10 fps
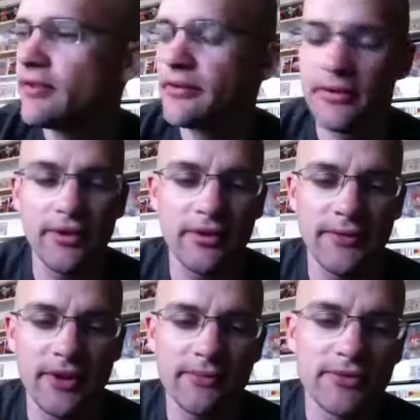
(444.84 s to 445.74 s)
So 3 Hall of
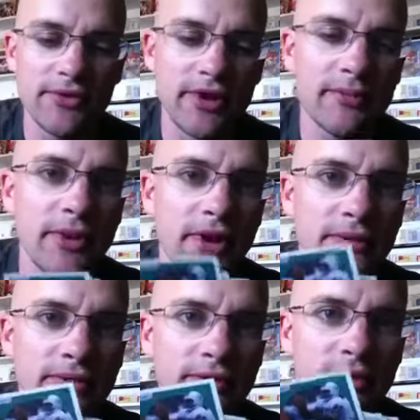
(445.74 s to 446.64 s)
Famers in that pack.
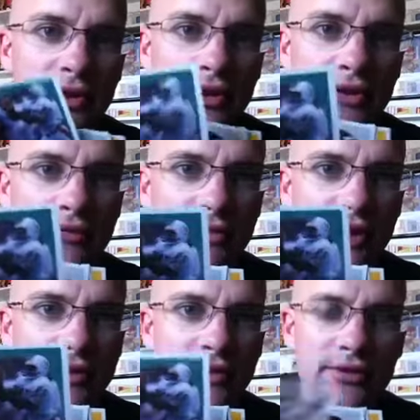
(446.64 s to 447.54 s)
We're doing pretty good.
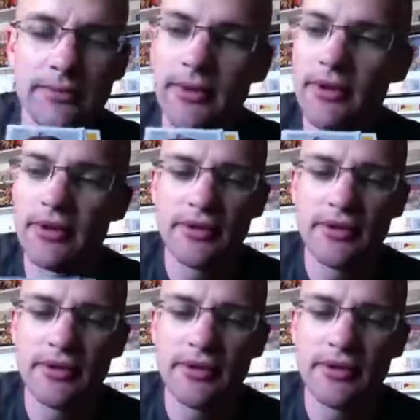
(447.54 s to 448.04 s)
Mark Duper.